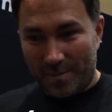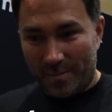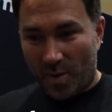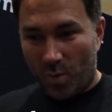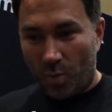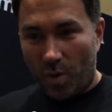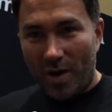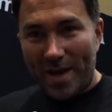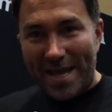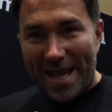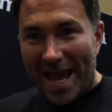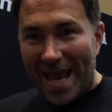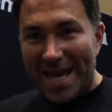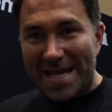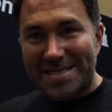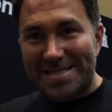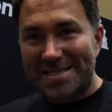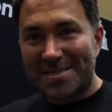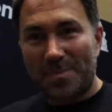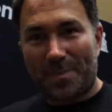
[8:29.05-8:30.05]
But what he
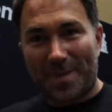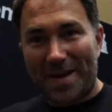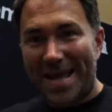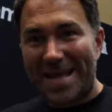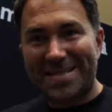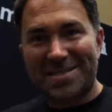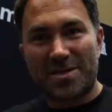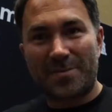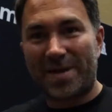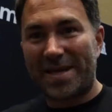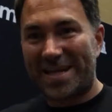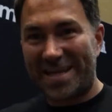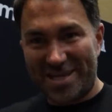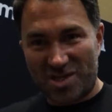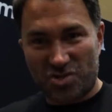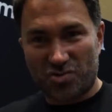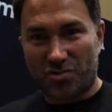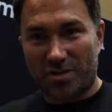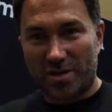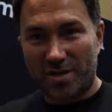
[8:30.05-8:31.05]
has is a plan to make
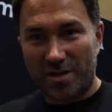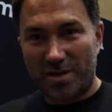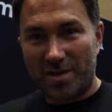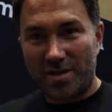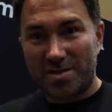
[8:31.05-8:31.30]
history.